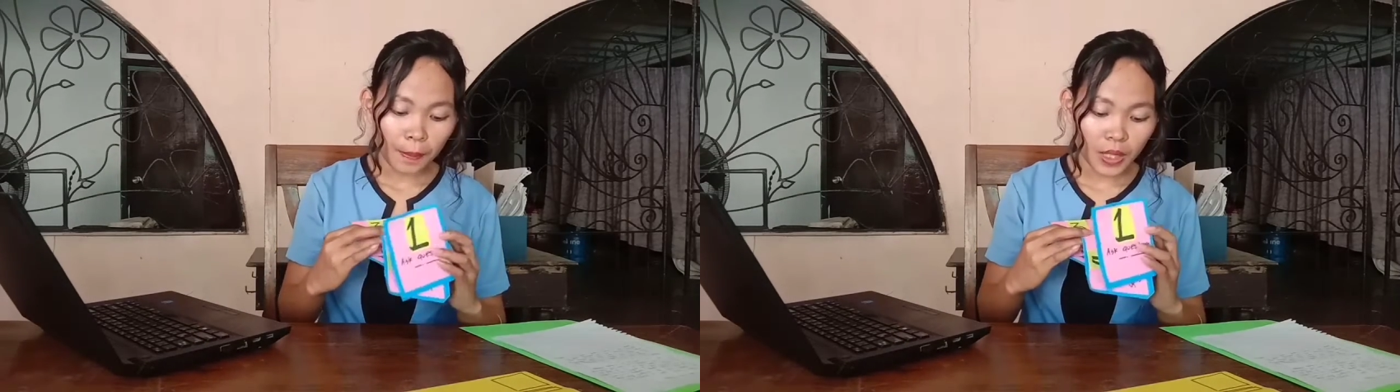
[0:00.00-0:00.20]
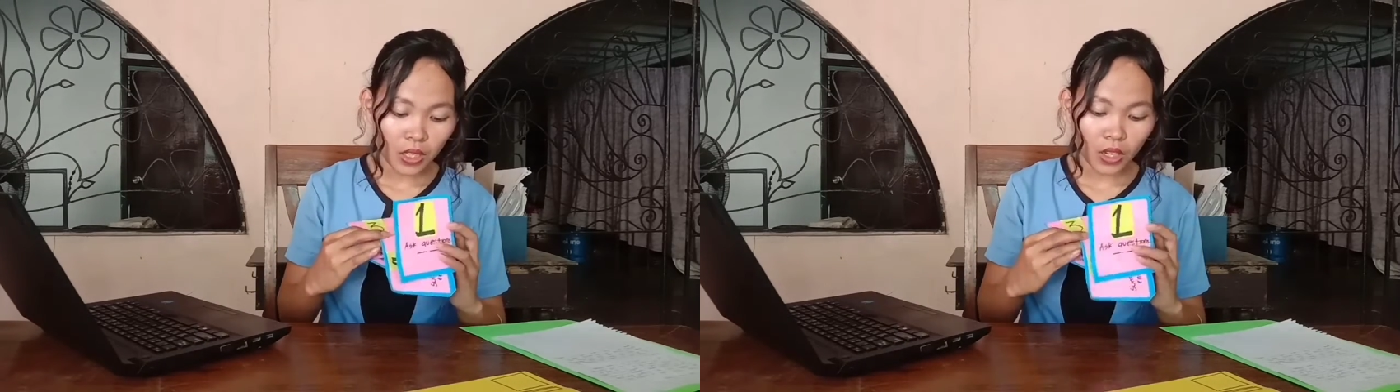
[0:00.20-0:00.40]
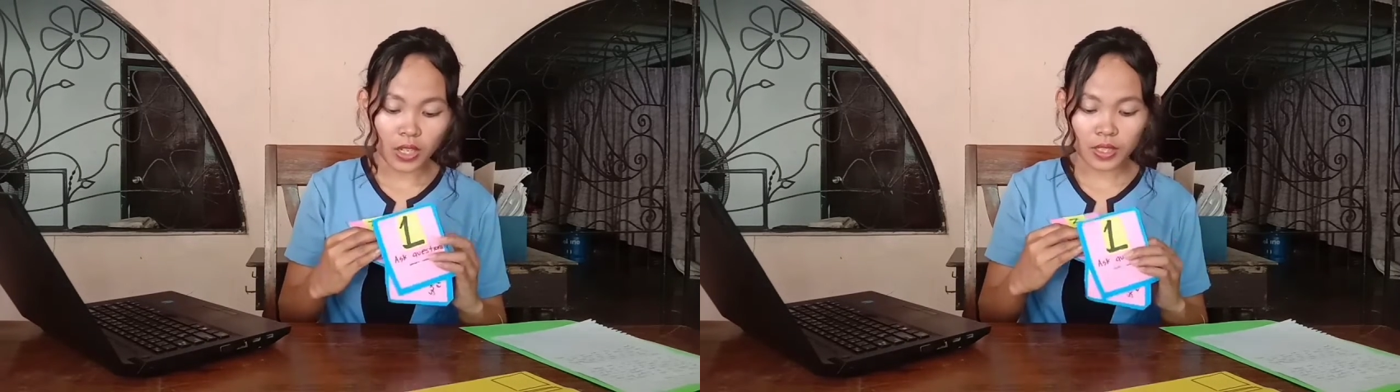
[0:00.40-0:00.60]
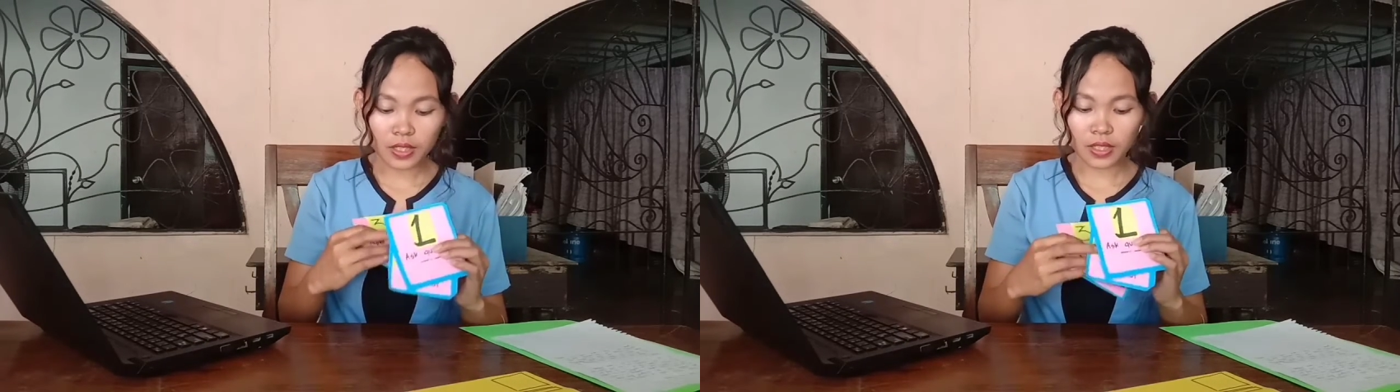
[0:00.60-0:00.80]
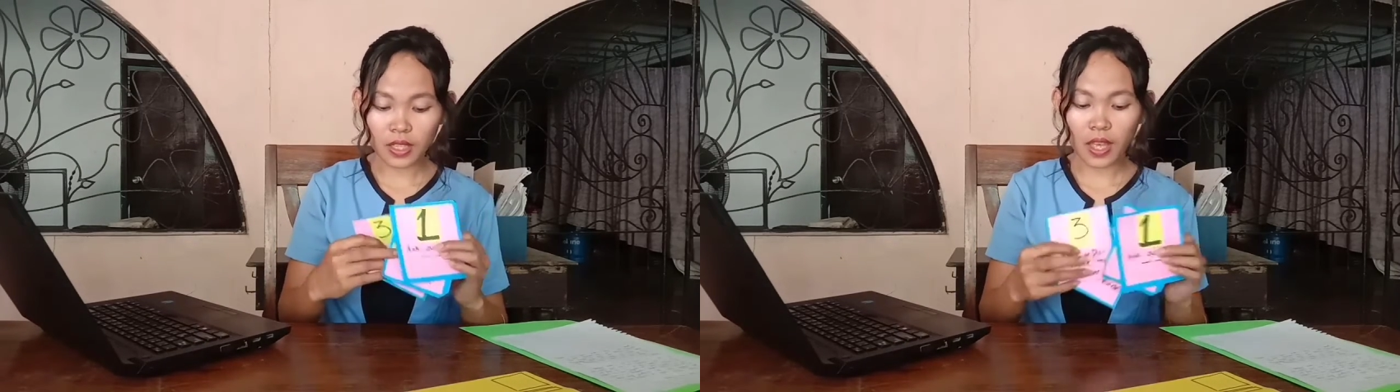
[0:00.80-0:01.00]

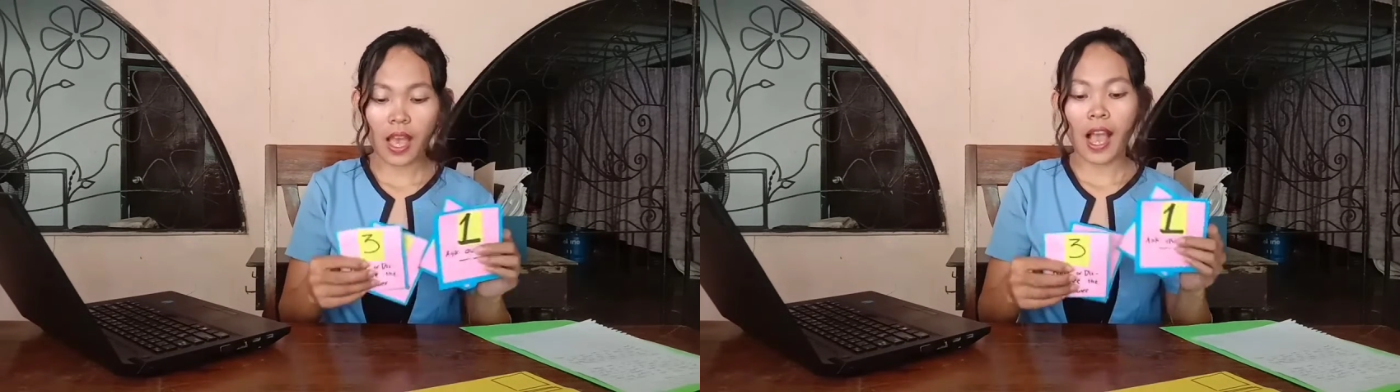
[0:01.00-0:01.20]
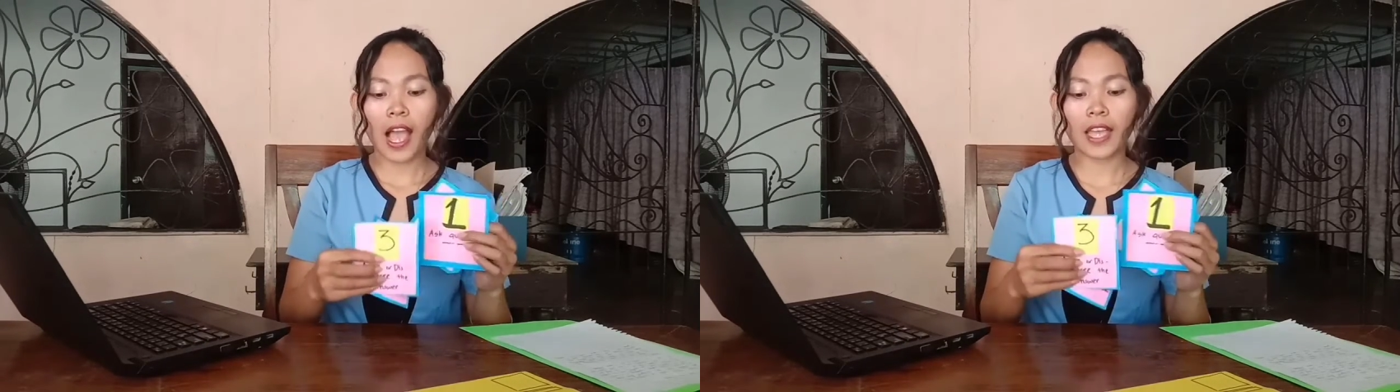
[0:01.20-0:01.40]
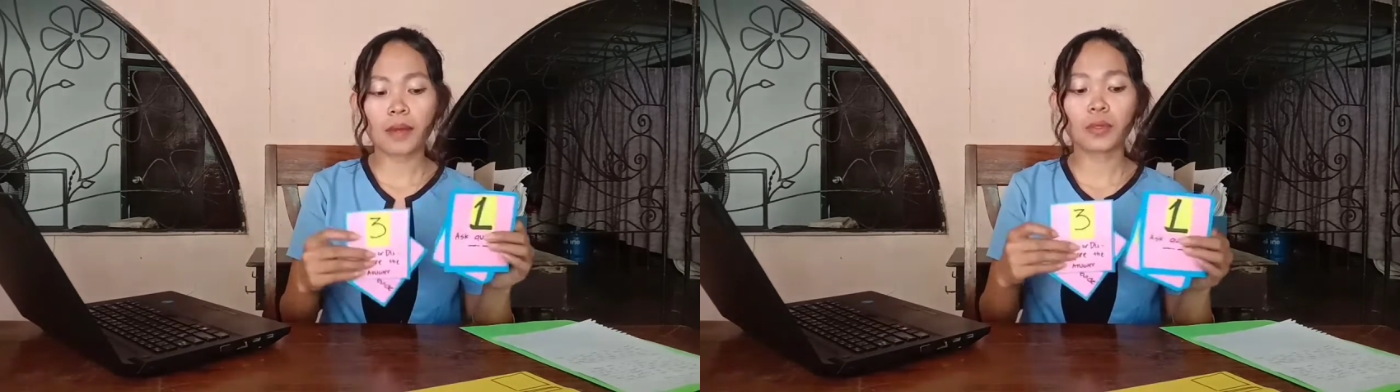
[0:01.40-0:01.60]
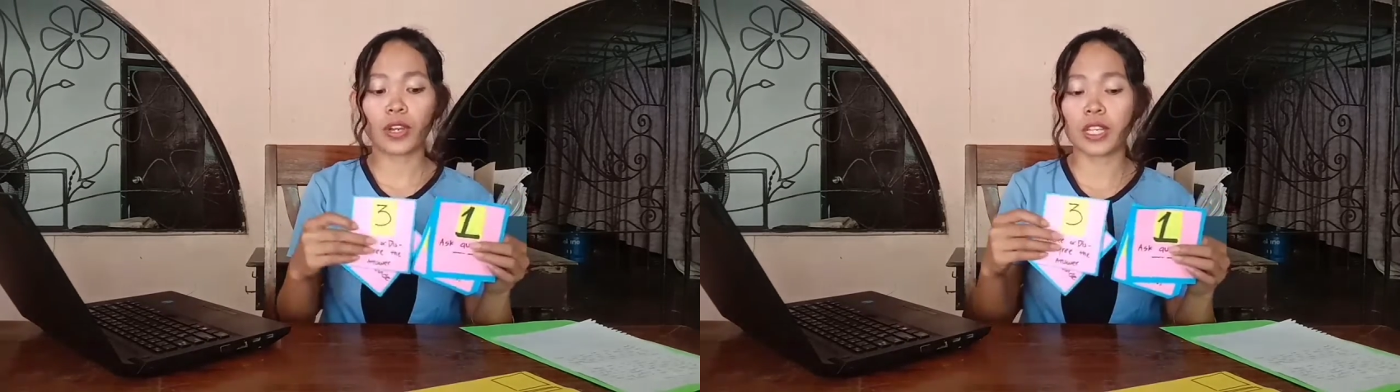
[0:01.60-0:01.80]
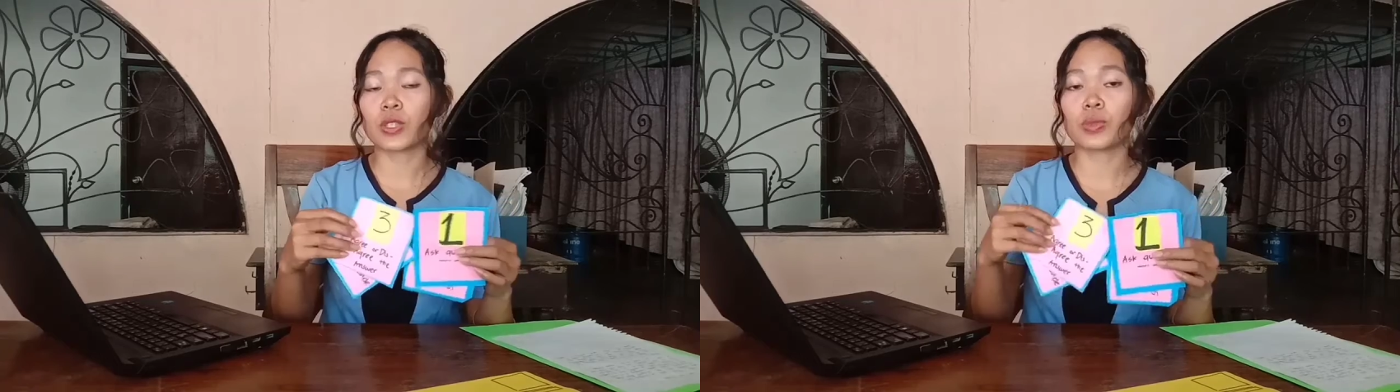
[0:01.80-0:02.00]
Because I am
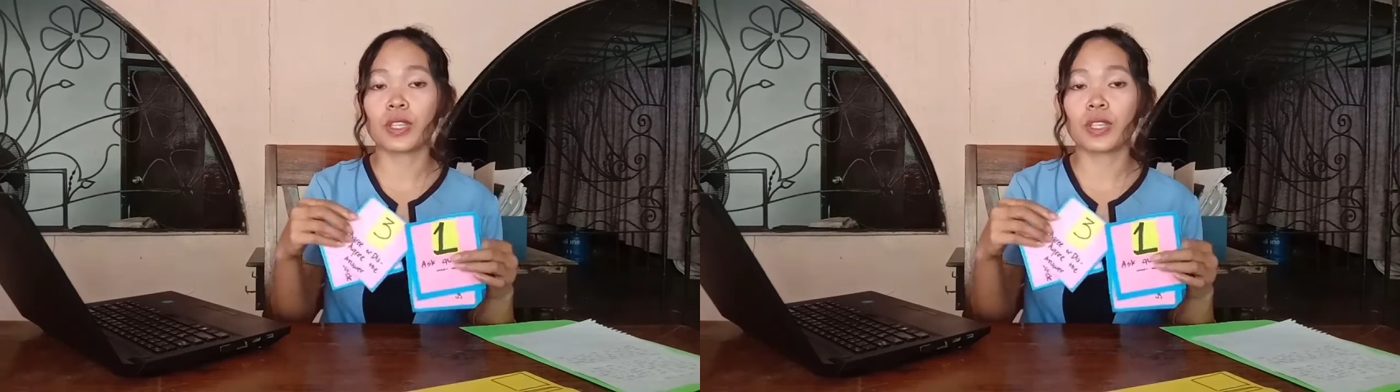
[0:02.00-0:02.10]
going to